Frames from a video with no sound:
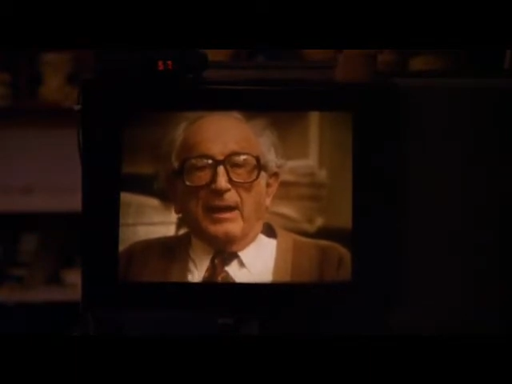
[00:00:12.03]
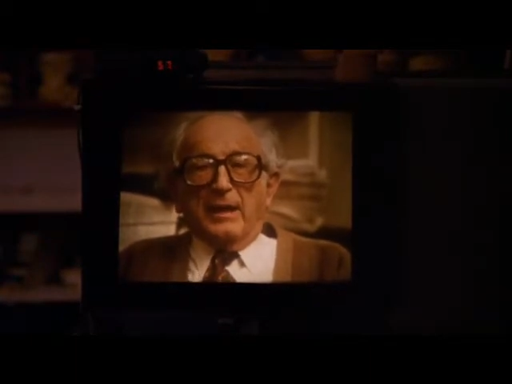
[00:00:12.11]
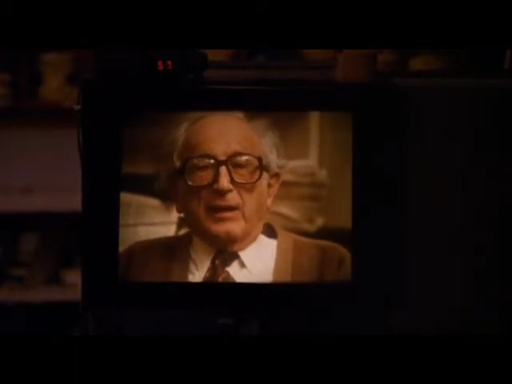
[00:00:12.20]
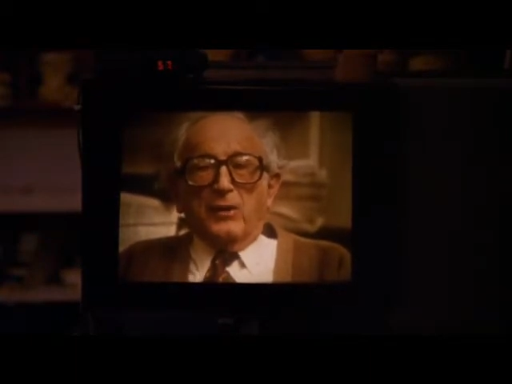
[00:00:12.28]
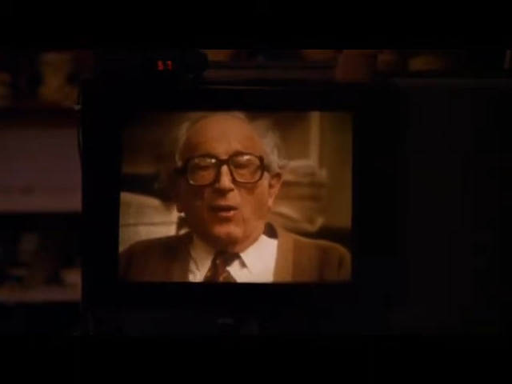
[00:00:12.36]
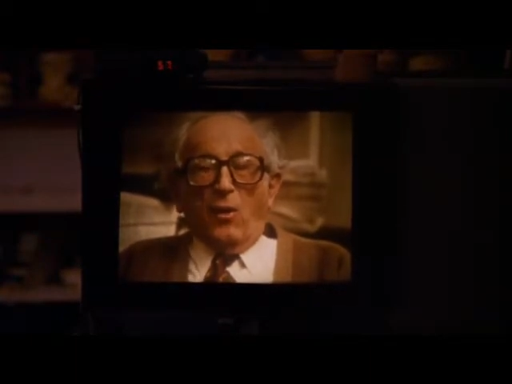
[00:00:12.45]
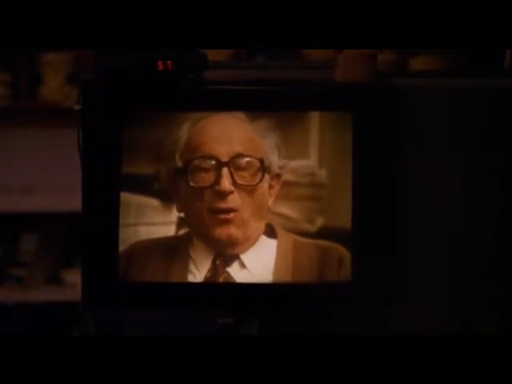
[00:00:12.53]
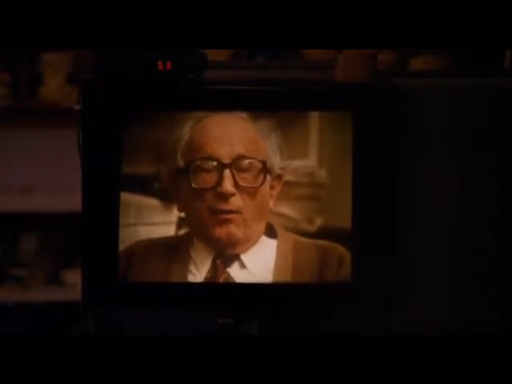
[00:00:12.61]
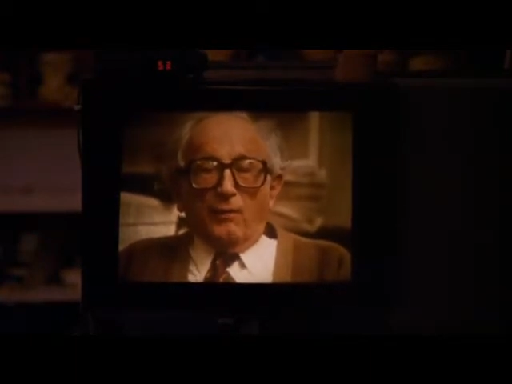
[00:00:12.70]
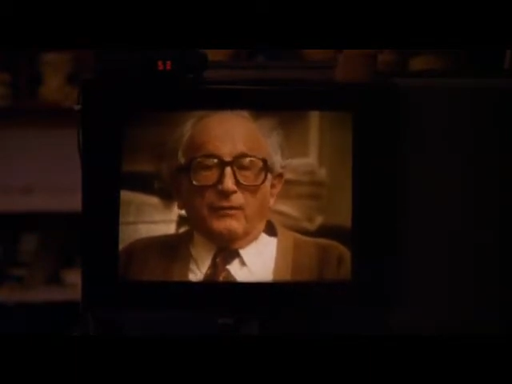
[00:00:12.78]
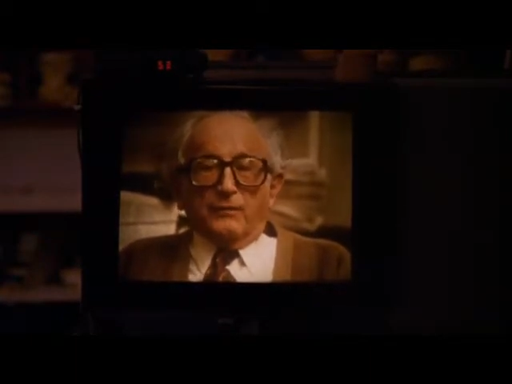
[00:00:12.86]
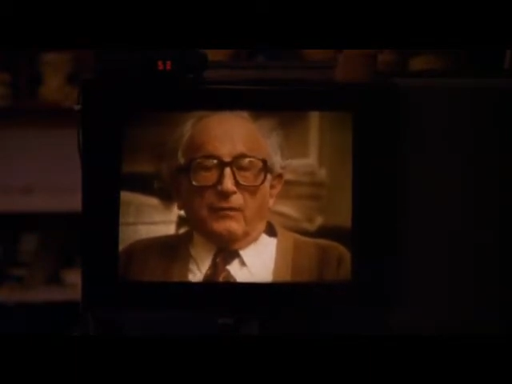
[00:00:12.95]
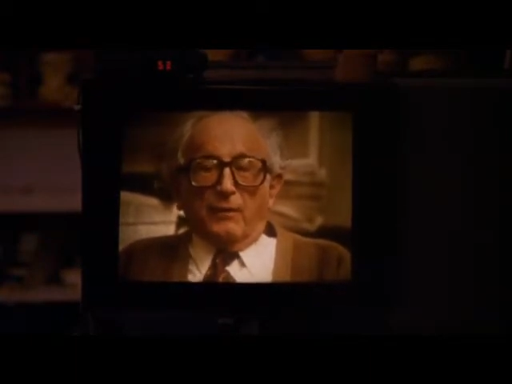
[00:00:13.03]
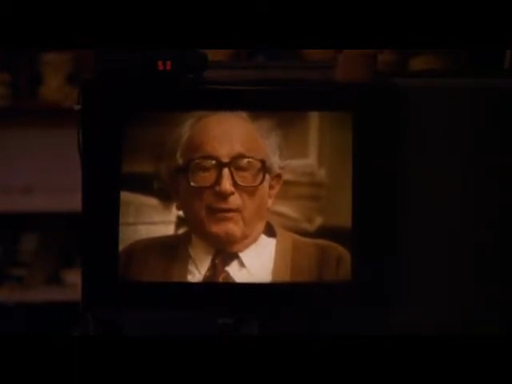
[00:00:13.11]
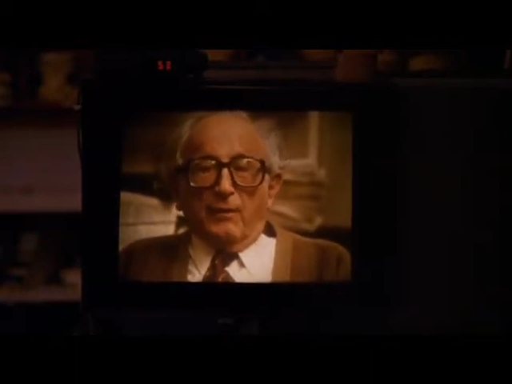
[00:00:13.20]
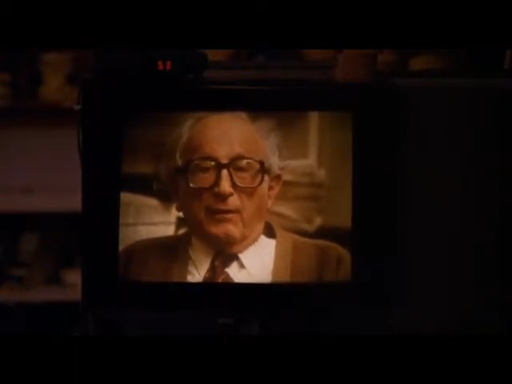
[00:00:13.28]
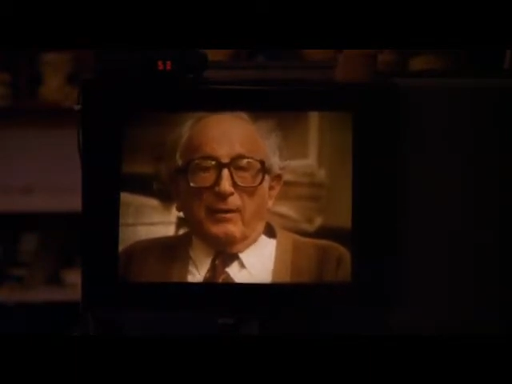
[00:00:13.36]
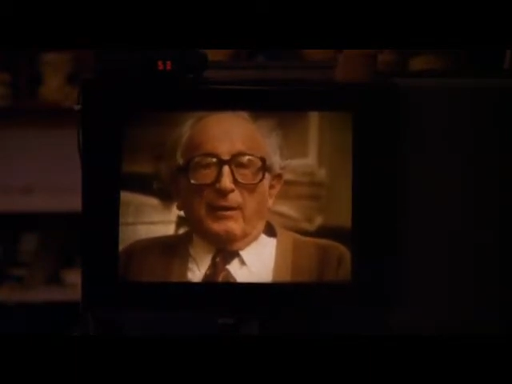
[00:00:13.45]
he
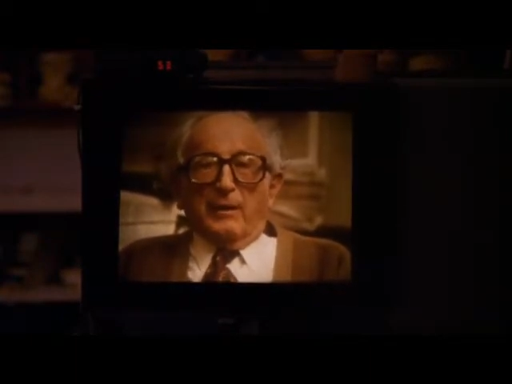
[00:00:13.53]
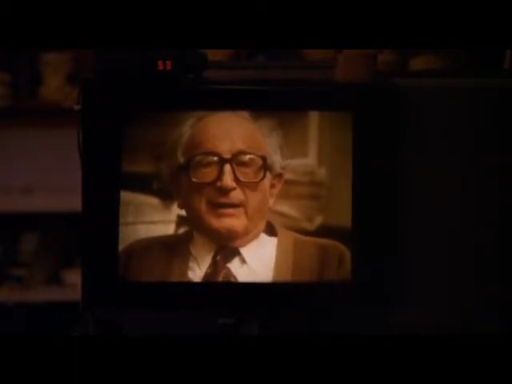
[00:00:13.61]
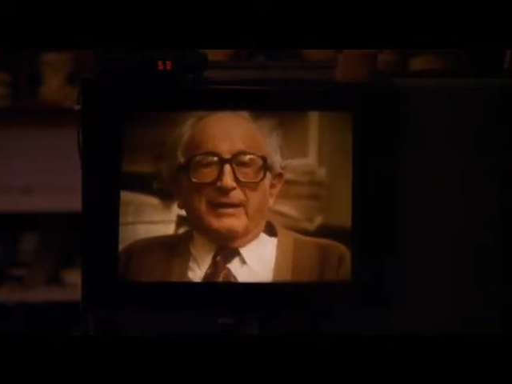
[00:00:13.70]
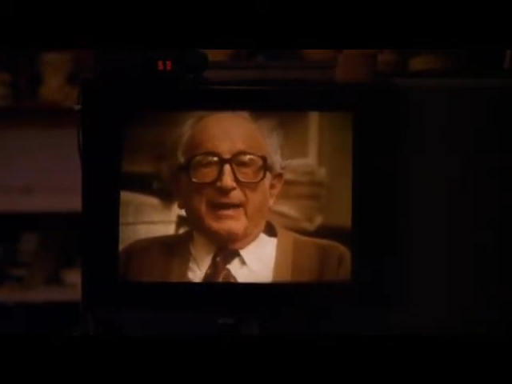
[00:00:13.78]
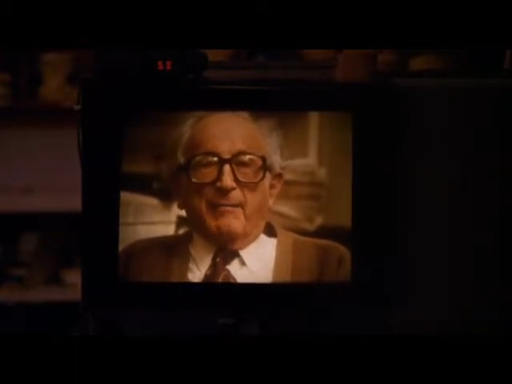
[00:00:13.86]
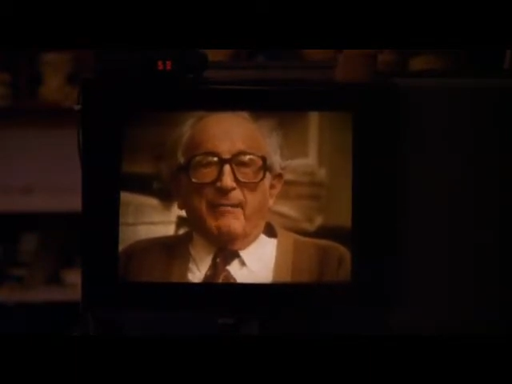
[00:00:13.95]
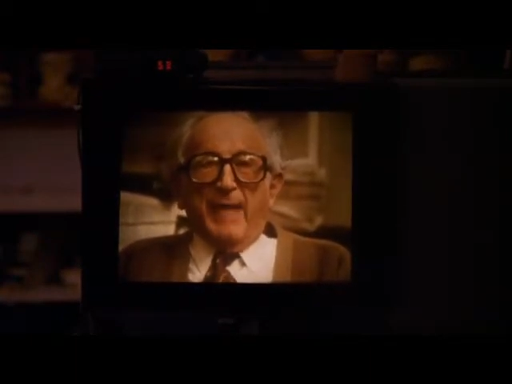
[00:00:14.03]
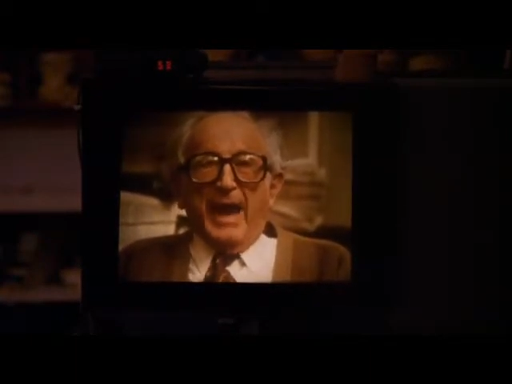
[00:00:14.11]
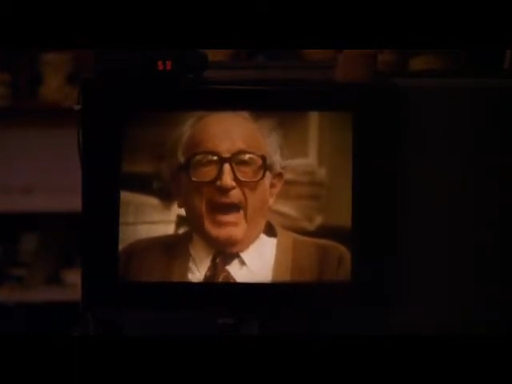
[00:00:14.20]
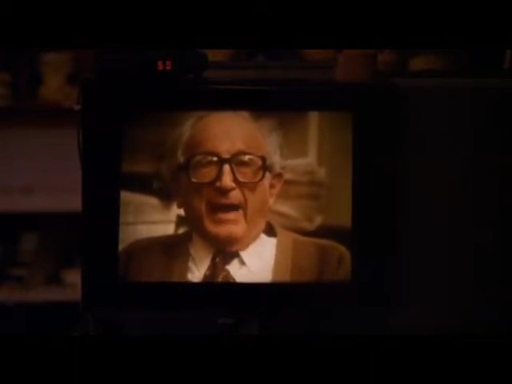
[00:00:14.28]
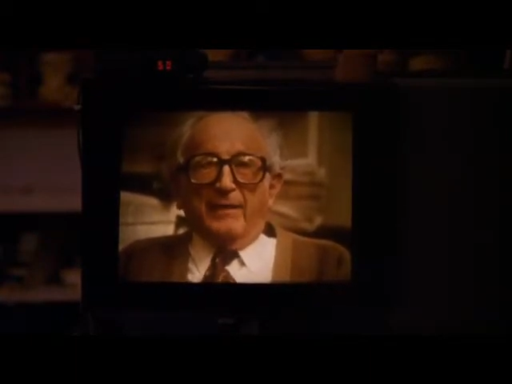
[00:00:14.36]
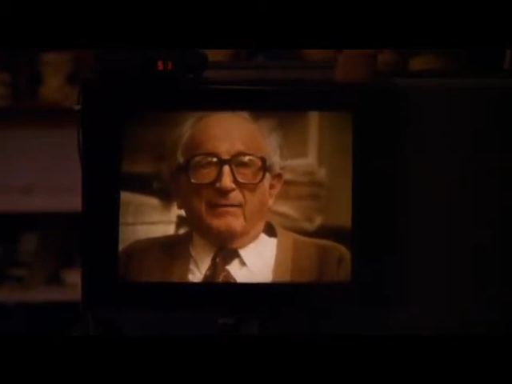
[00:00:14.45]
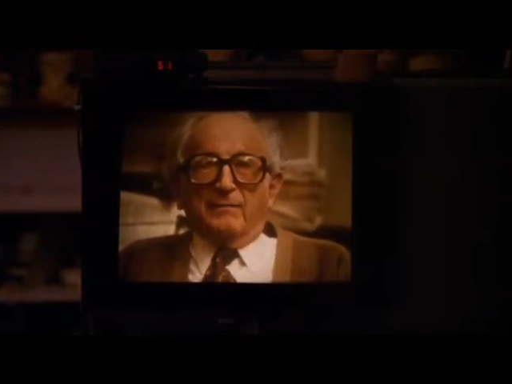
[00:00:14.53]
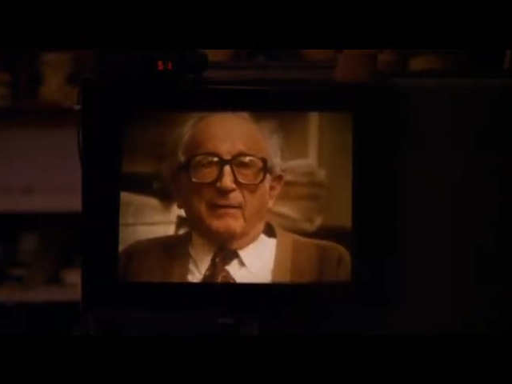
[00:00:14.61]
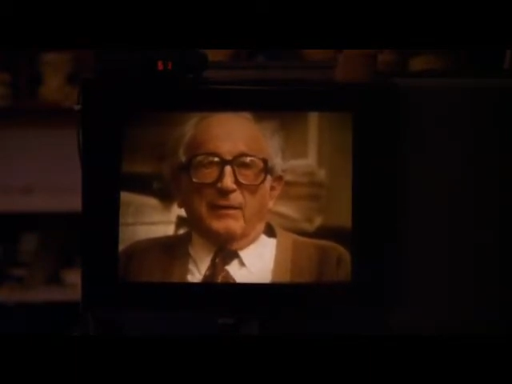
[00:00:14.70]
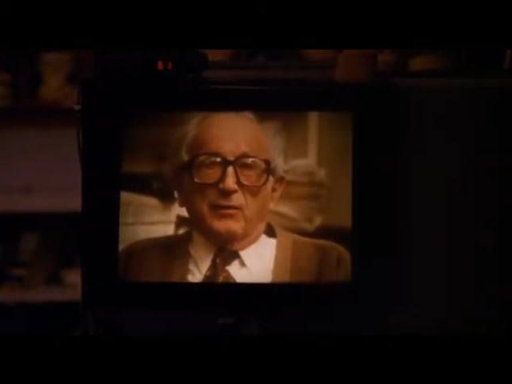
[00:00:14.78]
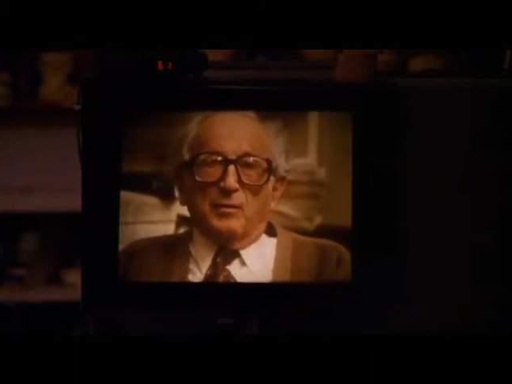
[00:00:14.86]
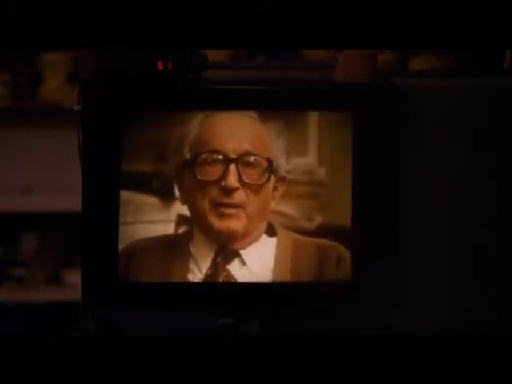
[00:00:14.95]
also demands
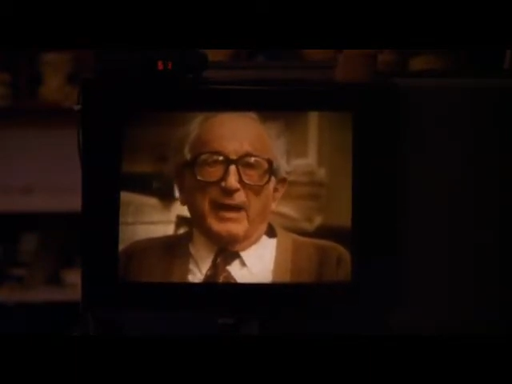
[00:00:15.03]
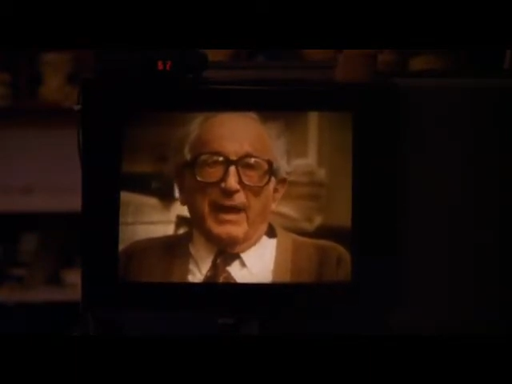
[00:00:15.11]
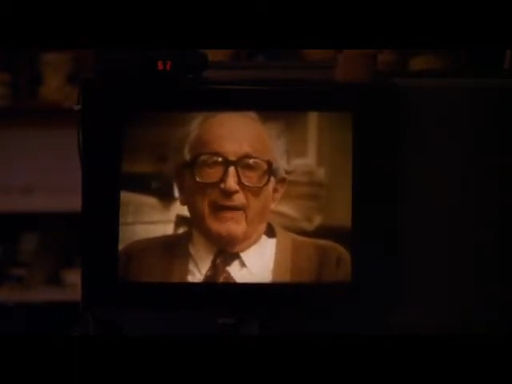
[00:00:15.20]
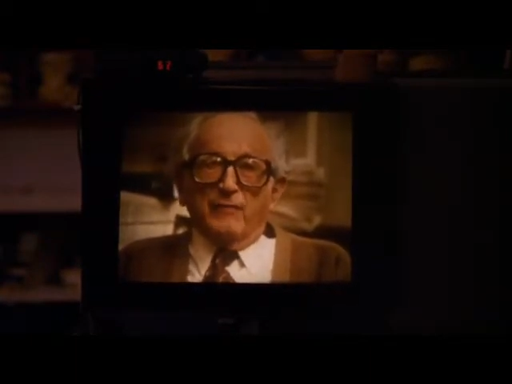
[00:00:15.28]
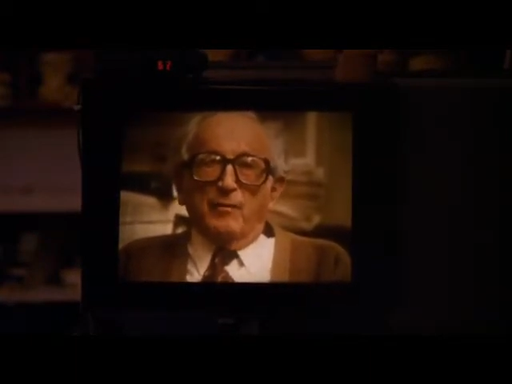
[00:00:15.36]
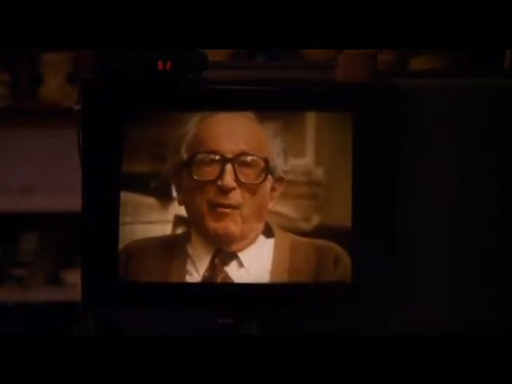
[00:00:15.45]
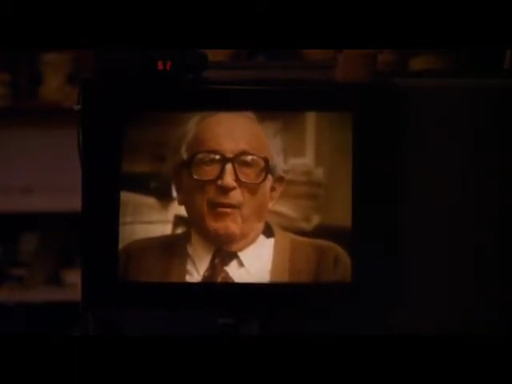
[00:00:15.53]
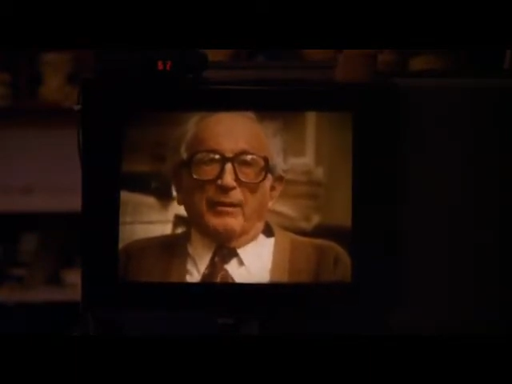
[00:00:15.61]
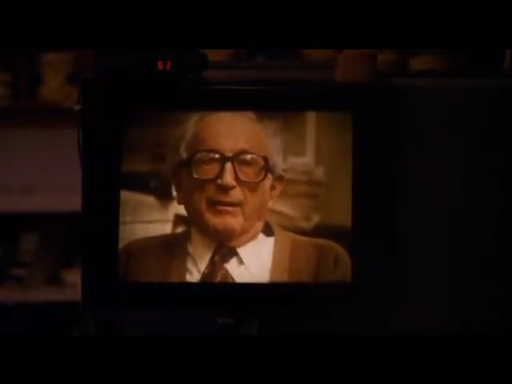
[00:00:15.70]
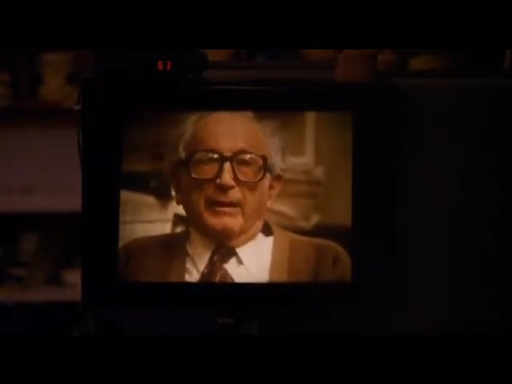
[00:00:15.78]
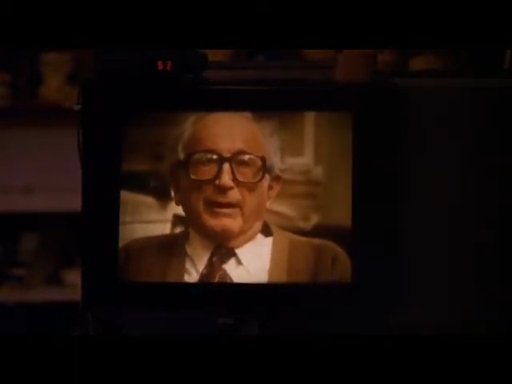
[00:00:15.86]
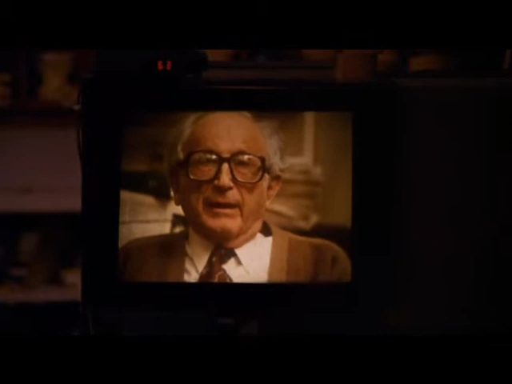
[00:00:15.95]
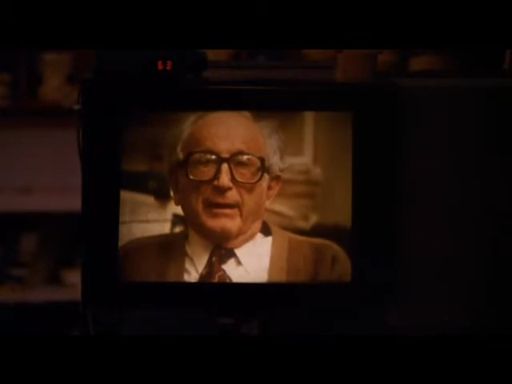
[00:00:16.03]
that you behave morally.